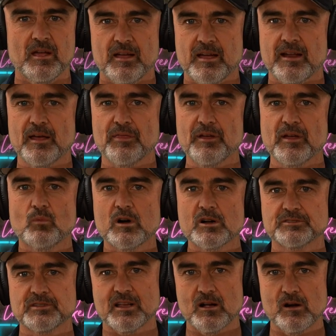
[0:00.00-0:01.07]
I think
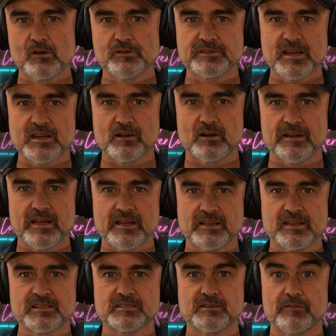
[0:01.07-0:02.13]
whilst the content on our
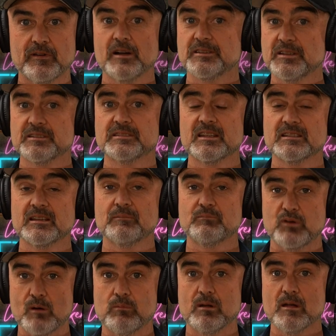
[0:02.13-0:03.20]
kids' devices is a
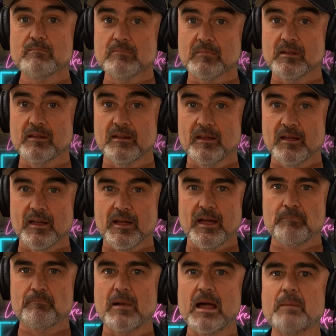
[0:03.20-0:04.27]
problem,
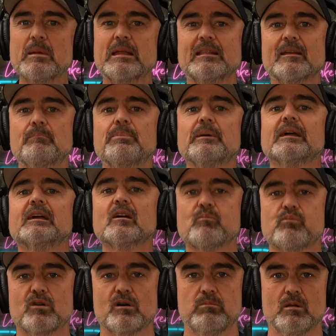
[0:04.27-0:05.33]
Maybe the bigger
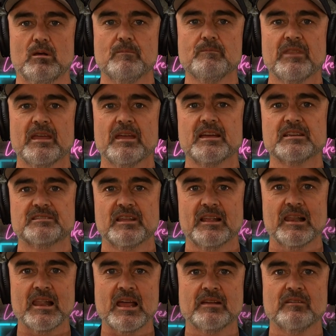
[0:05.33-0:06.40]
problem is the
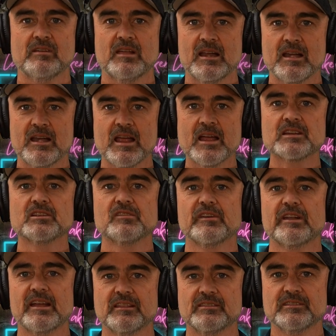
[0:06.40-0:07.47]
lack of connection
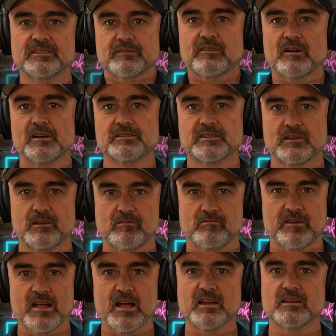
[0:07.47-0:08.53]
that the devices
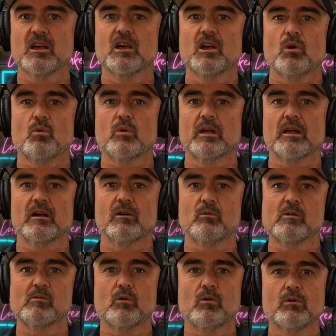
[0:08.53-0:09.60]
create, where
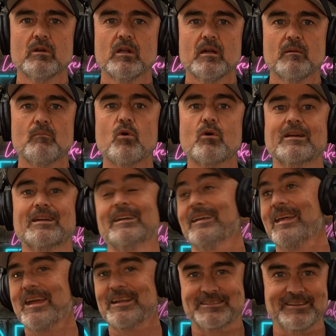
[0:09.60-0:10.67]
we're all more
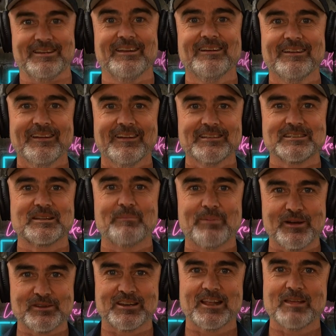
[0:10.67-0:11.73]
connected,
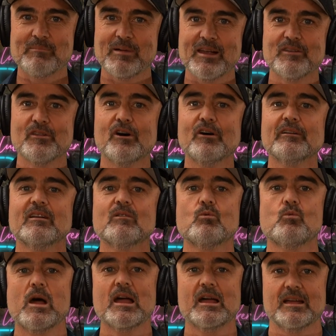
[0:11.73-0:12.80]
supposedly, but not in
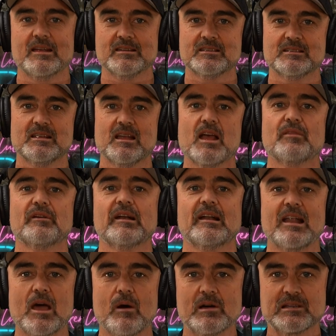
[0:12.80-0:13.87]
ways that
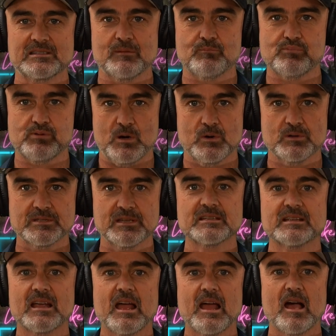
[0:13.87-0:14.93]
allow us to
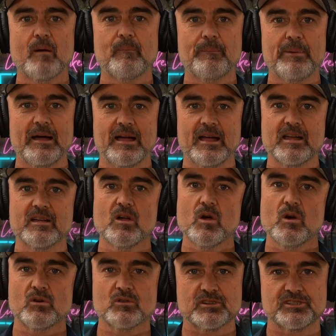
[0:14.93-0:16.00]
process our pain
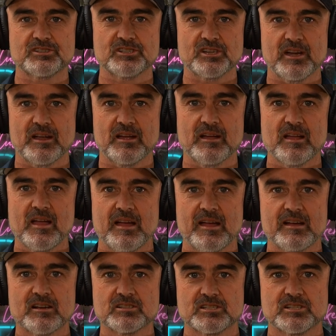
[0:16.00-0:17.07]
or share
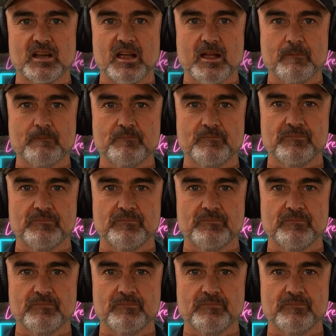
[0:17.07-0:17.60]
our shame.